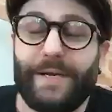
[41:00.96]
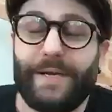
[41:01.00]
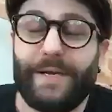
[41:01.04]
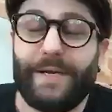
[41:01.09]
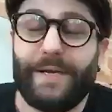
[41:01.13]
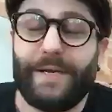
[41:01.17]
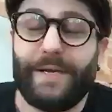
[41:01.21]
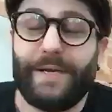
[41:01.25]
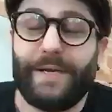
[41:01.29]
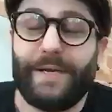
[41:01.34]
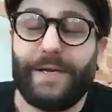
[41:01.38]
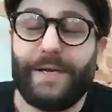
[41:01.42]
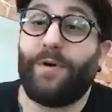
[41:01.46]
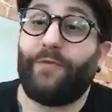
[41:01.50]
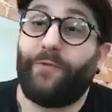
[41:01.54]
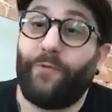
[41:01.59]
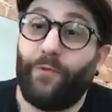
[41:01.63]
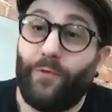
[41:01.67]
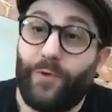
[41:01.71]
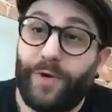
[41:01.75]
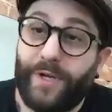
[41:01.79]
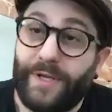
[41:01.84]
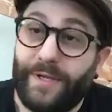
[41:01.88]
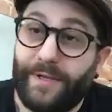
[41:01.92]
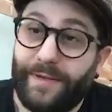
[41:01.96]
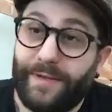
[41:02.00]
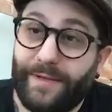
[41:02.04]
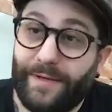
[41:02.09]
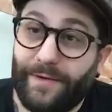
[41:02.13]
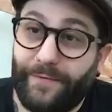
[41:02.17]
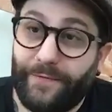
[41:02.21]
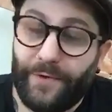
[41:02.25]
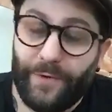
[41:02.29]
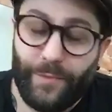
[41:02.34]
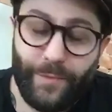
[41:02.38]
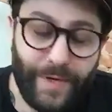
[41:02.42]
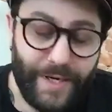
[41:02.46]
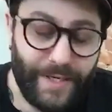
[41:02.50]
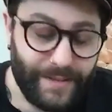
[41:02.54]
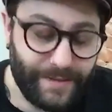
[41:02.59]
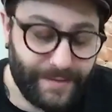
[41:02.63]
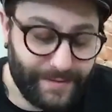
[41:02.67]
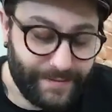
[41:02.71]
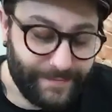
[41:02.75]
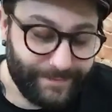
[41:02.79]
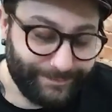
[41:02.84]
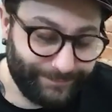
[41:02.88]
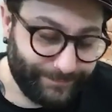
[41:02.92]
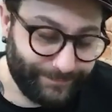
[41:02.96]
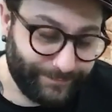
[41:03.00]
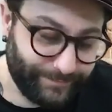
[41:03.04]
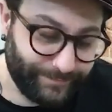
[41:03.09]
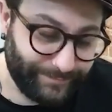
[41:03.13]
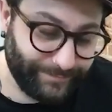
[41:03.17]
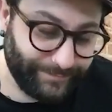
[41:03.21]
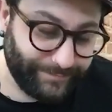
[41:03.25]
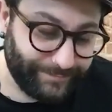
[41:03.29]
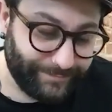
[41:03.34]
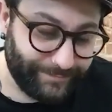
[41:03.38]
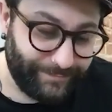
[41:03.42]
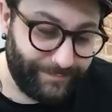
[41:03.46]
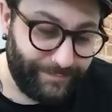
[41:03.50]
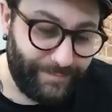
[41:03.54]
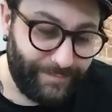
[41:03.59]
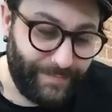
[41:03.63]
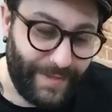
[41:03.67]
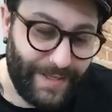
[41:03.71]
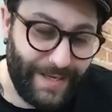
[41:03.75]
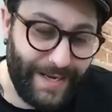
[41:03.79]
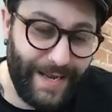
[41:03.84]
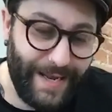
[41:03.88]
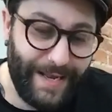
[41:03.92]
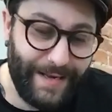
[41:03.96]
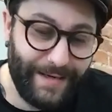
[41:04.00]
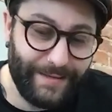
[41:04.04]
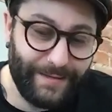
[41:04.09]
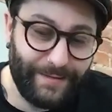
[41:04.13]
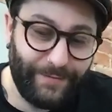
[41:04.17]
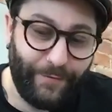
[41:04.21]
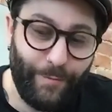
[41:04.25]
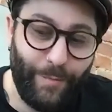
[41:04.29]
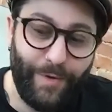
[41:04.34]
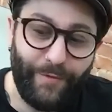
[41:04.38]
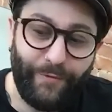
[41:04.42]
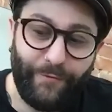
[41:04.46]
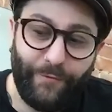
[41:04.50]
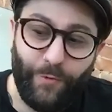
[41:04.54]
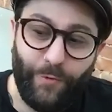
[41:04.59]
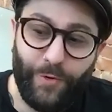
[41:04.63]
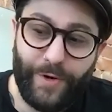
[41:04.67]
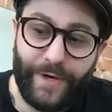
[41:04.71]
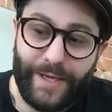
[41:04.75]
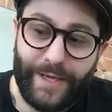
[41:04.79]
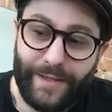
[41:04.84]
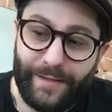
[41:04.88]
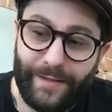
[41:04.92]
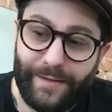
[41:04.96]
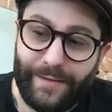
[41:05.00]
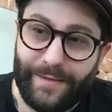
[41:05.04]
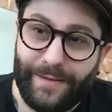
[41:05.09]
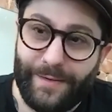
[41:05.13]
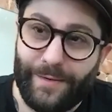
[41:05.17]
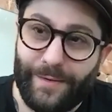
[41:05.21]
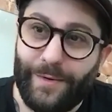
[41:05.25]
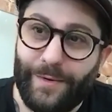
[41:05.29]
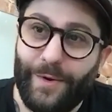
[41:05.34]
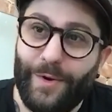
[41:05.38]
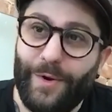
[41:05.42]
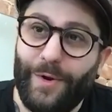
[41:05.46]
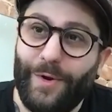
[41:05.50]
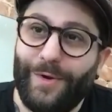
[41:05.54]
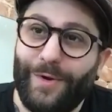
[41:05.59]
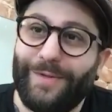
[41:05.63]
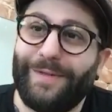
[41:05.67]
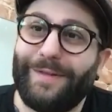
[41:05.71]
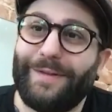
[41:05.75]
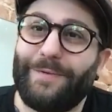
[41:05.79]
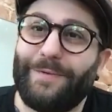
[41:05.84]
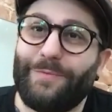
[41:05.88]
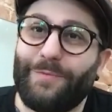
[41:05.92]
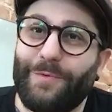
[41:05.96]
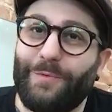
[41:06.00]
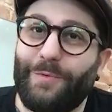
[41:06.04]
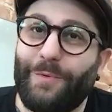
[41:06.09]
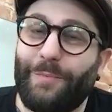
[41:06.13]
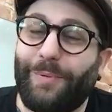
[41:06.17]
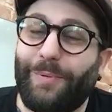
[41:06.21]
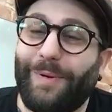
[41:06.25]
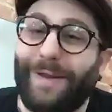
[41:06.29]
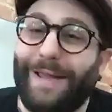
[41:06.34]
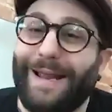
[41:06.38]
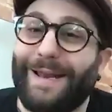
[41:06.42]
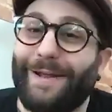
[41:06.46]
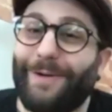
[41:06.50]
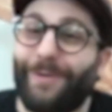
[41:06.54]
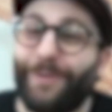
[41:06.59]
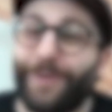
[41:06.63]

actually my 40th in a few weeks, and for my 40th, we were planning on